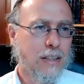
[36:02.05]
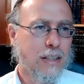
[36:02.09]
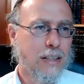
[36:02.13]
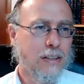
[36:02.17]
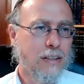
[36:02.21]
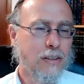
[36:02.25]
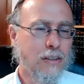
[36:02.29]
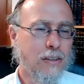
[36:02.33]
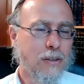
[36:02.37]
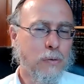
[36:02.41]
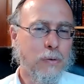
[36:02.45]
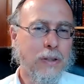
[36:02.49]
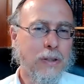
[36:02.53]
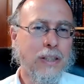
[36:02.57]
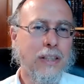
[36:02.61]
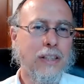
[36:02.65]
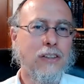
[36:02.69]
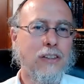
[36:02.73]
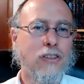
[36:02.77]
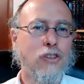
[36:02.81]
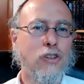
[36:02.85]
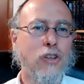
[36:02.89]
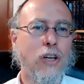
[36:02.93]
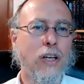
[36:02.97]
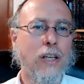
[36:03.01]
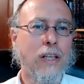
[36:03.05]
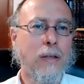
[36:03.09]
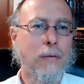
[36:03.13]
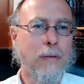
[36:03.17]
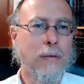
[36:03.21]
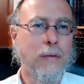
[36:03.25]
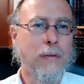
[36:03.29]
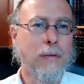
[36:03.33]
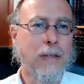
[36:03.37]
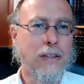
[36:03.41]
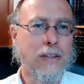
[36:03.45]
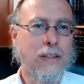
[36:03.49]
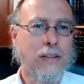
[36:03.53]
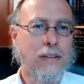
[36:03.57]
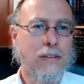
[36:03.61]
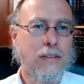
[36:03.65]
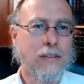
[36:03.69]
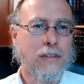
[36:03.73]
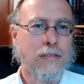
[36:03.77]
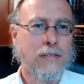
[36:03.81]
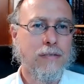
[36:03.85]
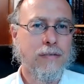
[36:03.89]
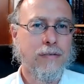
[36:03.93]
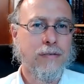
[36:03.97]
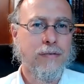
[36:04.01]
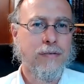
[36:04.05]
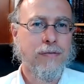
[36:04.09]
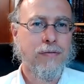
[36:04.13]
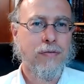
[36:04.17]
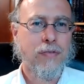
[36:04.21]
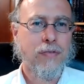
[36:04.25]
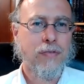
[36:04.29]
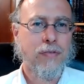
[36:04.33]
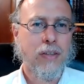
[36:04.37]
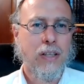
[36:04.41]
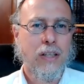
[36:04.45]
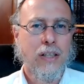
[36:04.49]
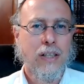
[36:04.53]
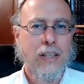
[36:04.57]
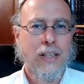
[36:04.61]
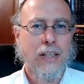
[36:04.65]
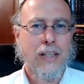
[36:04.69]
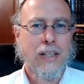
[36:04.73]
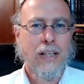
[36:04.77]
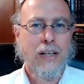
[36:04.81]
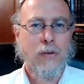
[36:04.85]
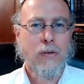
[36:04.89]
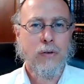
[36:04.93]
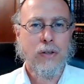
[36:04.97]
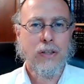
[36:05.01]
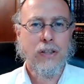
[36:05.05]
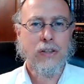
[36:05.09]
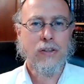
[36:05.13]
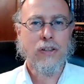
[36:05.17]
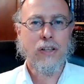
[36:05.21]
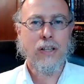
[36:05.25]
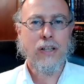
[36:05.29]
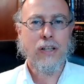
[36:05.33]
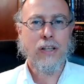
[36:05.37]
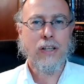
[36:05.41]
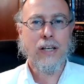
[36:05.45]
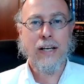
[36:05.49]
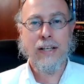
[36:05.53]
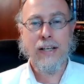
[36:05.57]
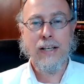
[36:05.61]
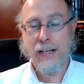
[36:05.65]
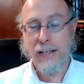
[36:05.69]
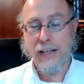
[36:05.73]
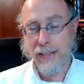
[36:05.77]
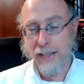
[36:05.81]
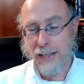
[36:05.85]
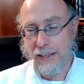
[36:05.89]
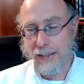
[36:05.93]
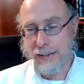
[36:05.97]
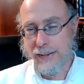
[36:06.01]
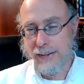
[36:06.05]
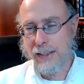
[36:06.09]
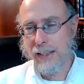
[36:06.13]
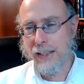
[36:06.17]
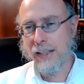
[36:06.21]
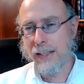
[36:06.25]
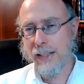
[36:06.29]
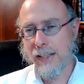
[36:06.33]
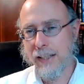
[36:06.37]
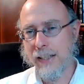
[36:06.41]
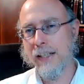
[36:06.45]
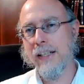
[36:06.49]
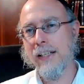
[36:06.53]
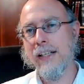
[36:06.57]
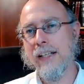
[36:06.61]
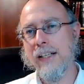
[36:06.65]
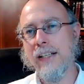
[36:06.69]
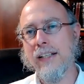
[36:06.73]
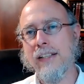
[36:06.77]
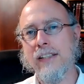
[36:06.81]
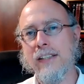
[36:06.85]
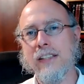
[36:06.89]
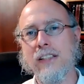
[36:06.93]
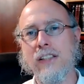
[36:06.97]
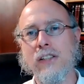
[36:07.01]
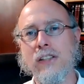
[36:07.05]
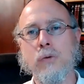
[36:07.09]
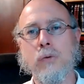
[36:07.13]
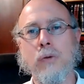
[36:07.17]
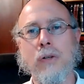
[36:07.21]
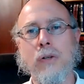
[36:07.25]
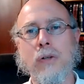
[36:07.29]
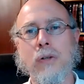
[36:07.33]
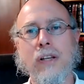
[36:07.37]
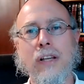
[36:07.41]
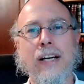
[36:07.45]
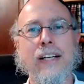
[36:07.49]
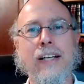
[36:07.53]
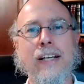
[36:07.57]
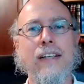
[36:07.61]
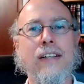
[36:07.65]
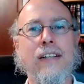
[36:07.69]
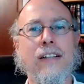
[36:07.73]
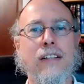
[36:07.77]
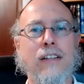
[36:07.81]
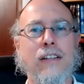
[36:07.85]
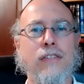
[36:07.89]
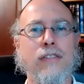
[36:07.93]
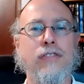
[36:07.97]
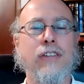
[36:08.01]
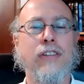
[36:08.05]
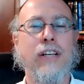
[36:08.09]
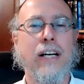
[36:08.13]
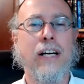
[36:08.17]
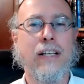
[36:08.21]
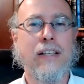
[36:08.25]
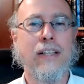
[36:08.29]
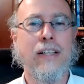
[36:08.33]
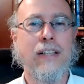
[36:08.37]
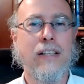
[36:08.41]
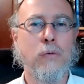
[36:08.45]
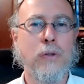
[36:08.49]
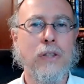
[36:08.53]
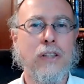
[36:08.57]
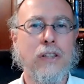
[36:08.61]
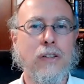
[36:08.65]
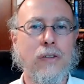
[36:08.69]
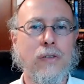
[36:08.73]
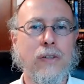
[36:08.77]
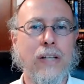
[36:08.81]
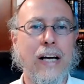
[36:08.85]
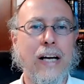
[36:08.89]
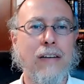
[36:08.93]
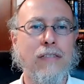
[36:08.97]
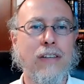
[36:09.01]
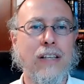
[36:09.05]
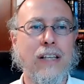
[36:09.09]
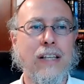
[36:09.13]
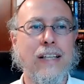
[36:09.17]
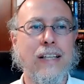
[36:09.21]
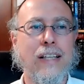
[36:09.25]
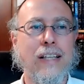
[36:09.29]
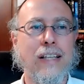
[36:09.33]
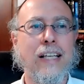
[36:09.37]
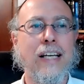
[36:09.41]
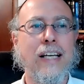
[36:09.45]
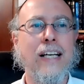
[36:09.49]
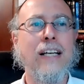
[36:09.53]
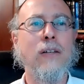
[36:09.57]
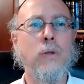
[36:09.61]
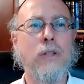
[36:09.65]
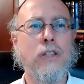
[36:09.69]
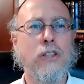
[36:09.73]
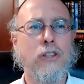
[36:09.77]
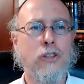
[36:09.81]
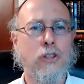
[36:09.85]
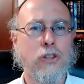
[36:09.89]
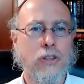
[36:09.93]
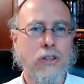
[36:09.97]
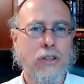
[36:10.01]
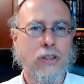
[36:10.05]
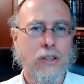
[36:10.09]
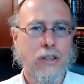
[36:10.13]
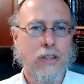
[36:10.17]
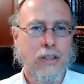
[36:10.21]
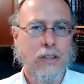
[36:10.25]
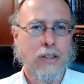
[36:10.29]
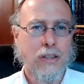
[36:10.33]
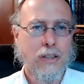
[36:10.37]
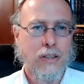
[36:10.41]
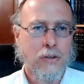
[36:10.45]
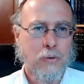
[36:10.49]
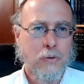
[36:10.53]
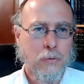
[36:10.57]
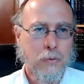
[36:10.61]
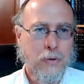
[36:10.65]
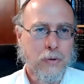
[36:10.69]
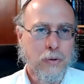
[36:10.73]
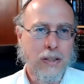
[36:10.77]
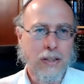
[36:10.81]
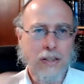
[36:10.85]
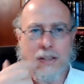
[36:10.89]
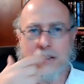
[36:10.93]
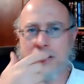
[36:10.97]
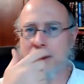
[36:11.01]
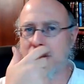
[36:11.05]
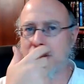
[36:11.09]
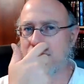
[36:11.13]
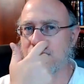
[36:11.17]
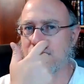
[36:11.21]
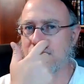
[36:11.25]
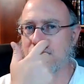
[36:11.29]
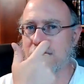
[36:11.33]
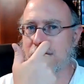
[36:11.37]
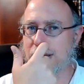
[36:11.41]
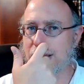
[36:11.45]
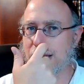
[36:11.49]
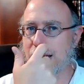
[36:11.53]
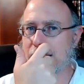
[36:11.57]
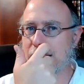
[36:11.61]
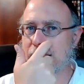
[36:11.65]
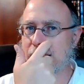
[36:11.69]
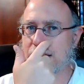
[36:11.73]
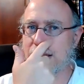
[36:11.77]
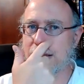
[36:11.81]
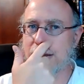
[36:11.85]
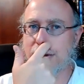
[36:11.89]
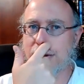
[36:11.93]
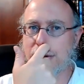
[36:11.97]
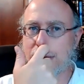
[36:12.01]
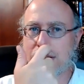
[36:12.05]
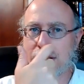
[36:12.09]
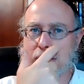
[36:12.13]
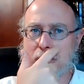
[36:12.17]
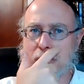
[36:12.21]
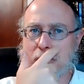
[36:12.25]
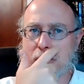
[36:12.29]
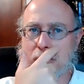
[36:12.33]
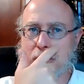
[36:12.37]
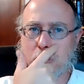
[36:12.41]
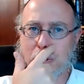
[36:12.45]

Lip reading: They don't really talk about it. And when you don't, and again, I say, this is related to the fact that we don't have a language really to discuss these things.